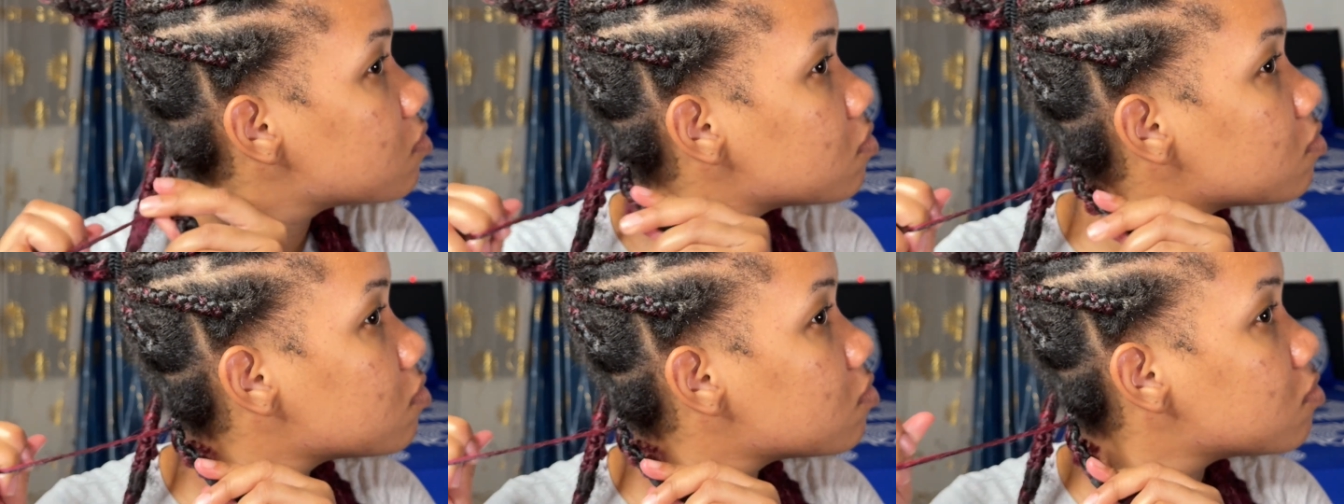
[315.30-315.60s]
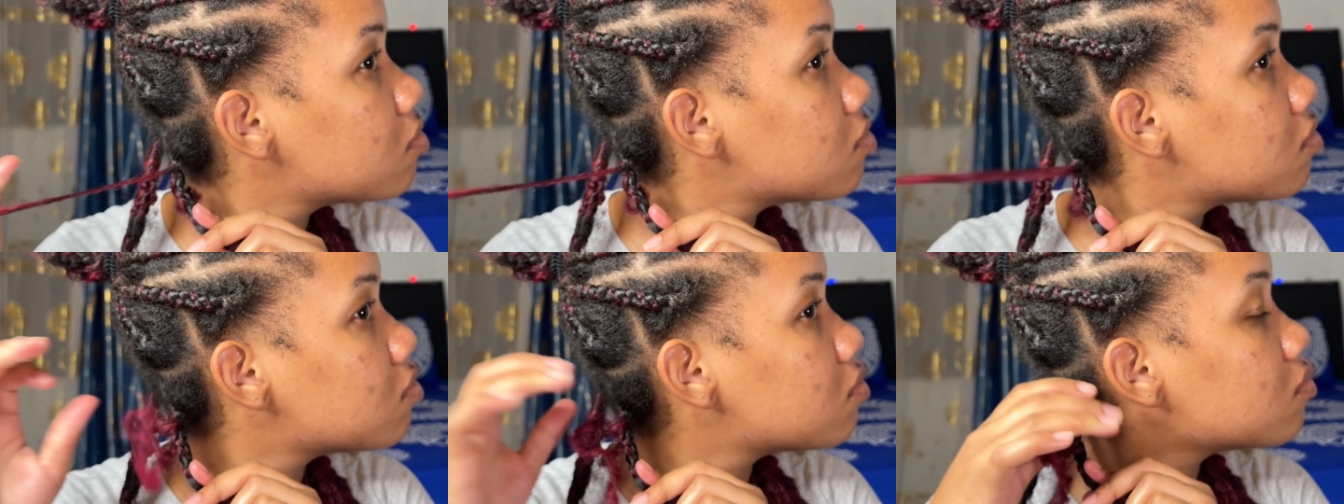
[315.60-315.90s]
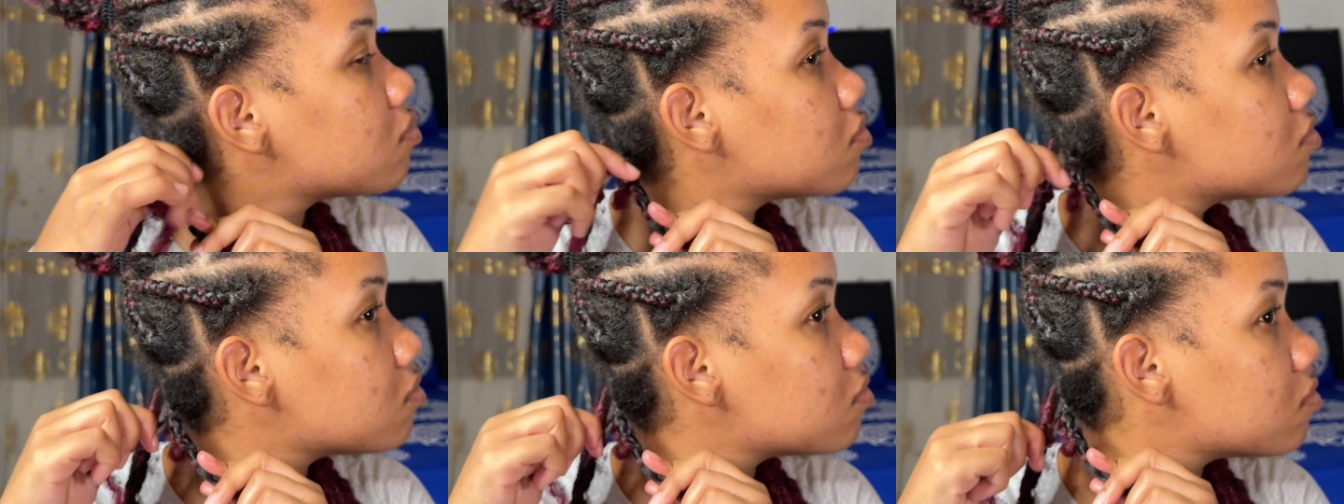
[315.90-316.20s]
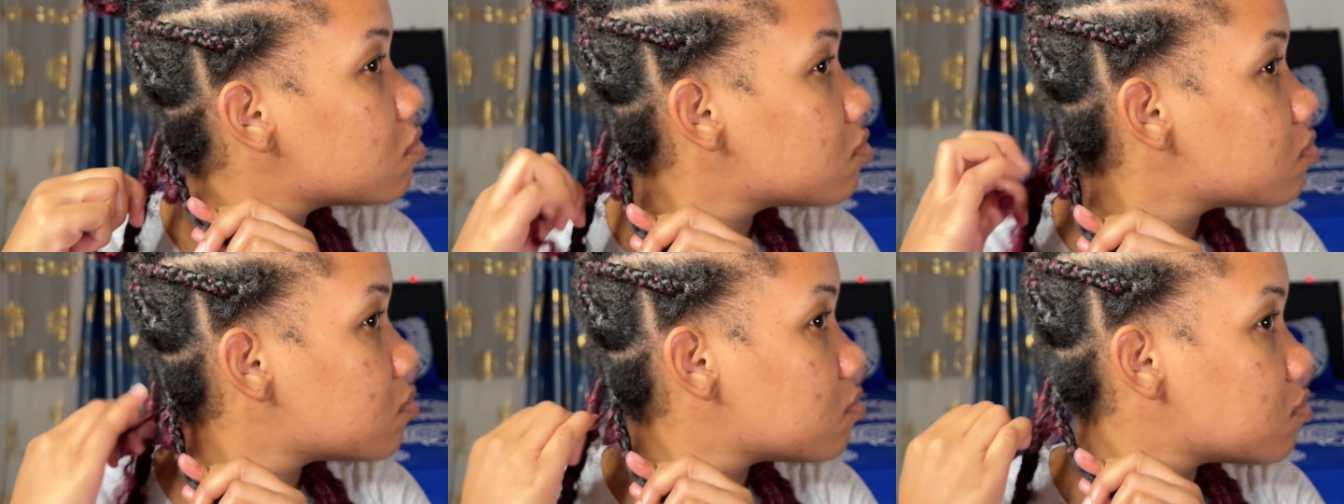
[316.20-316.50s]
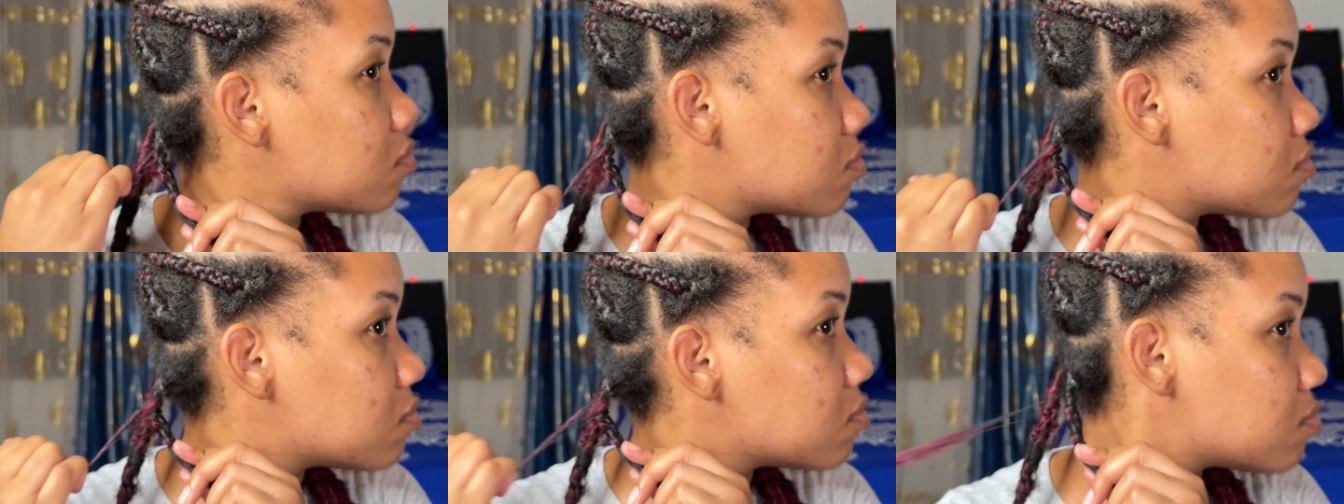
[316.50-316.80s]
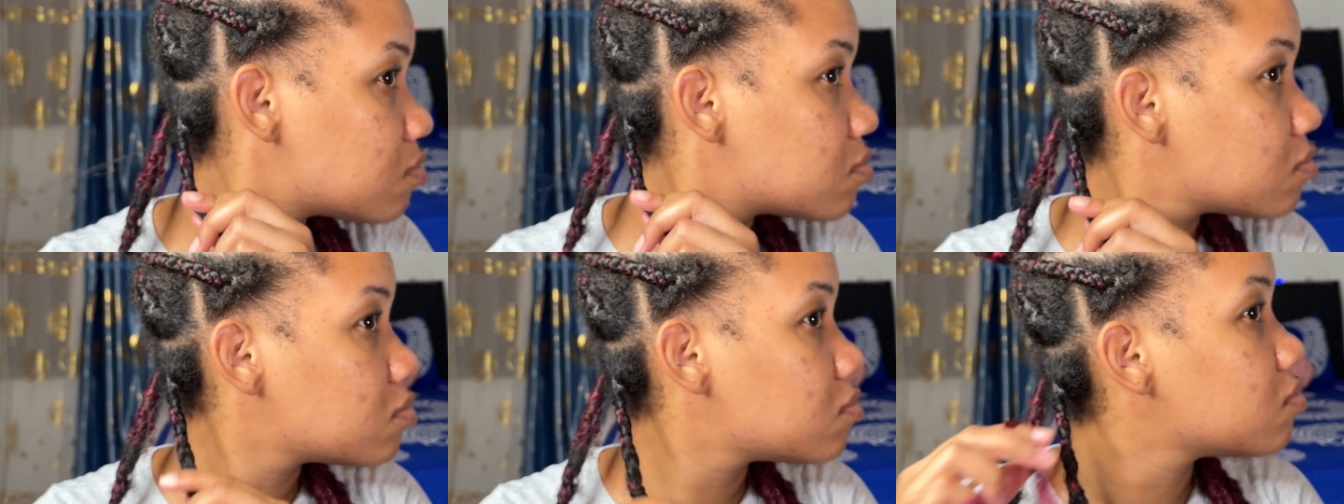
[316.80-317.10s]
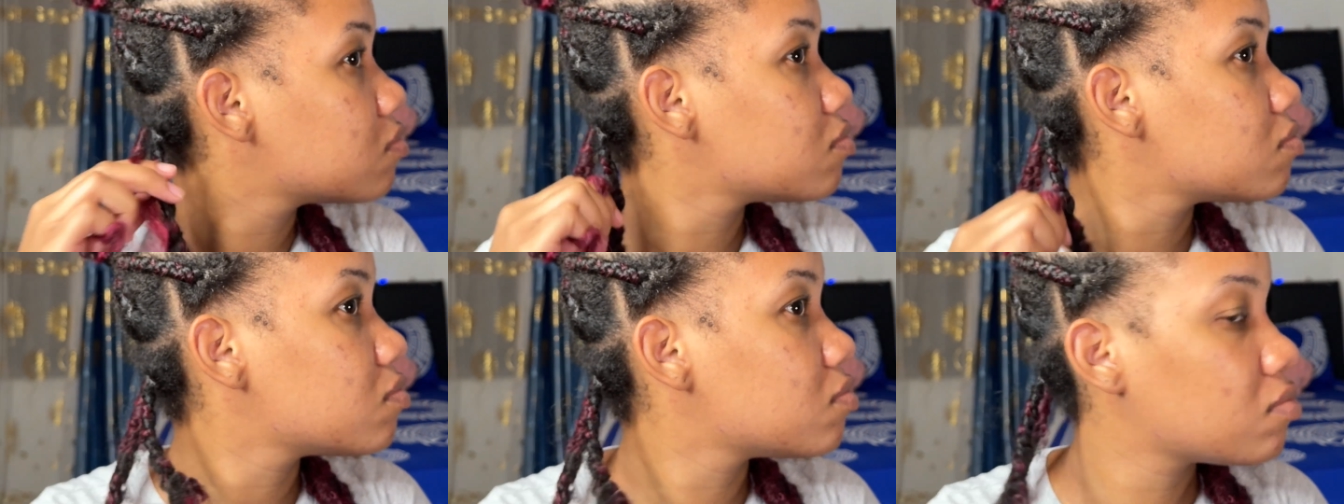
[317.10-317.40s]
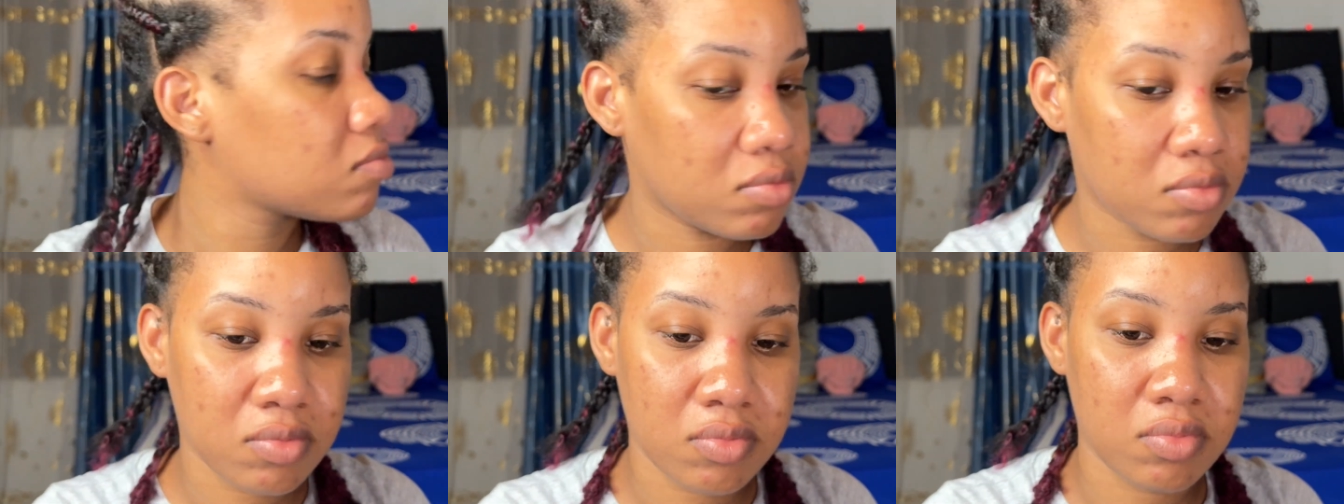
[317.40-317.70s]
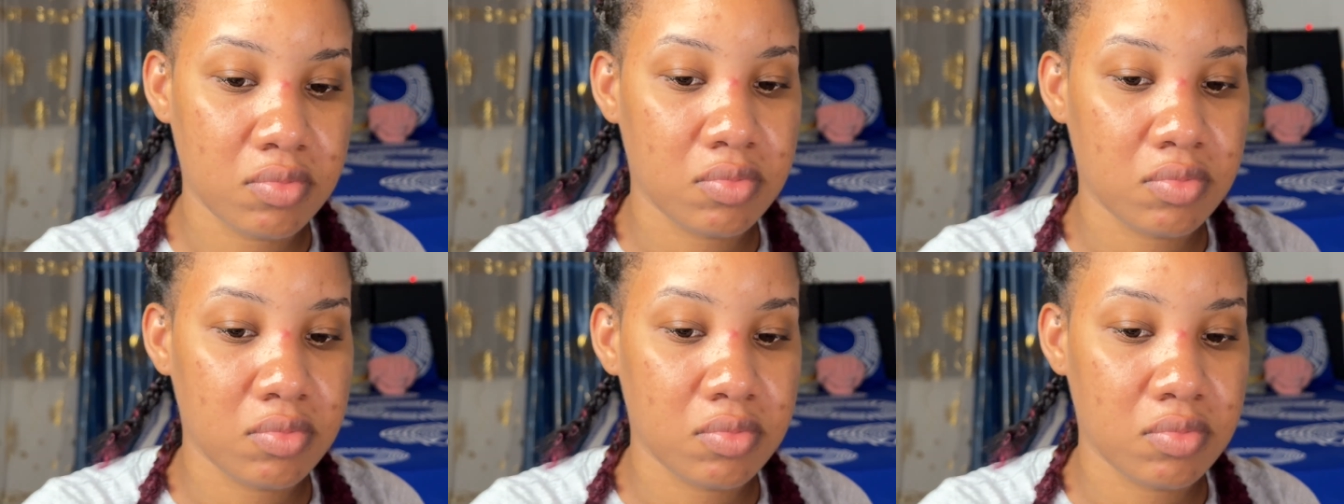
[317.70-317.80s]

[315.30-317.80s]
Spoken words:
naturally with your hair, and it also